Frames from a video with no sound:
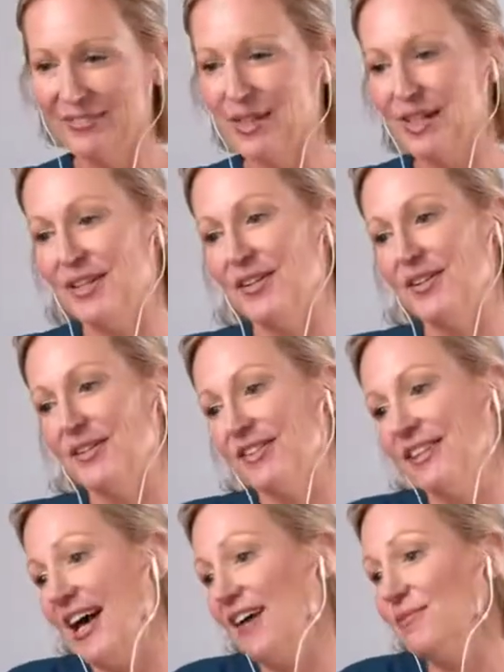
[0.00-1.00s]
Well,
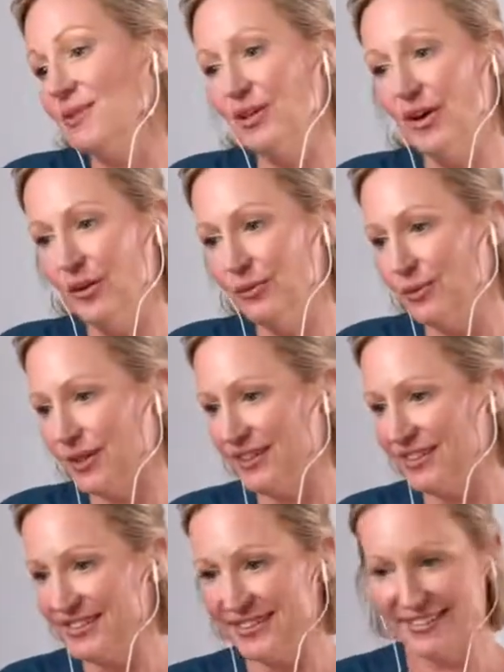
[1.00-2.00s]
I've been called
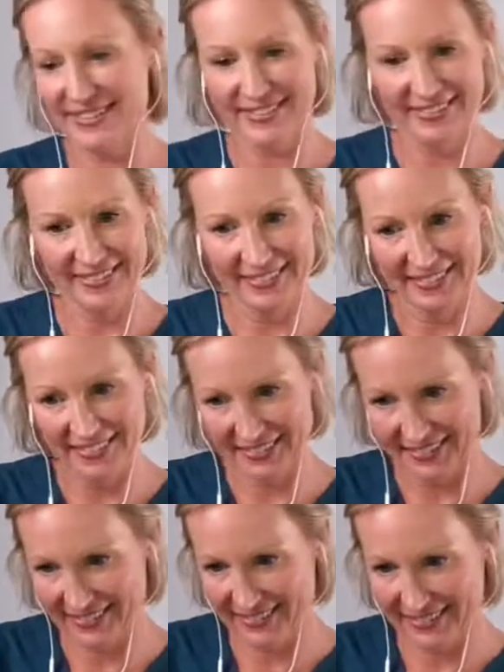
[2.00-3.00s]
worse.
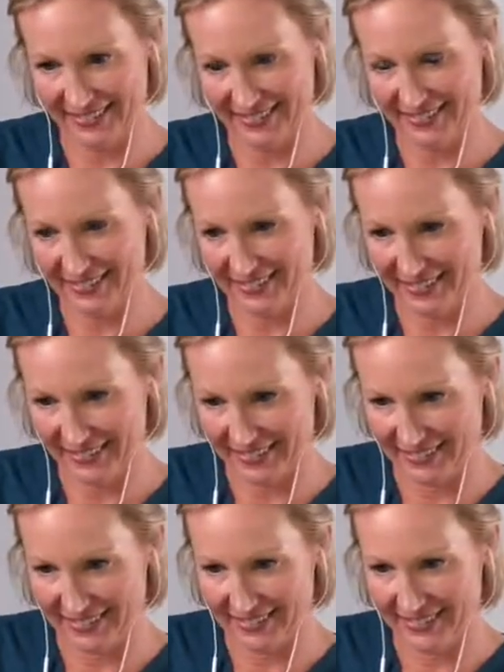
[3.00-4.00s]
Oh, remember the three N's,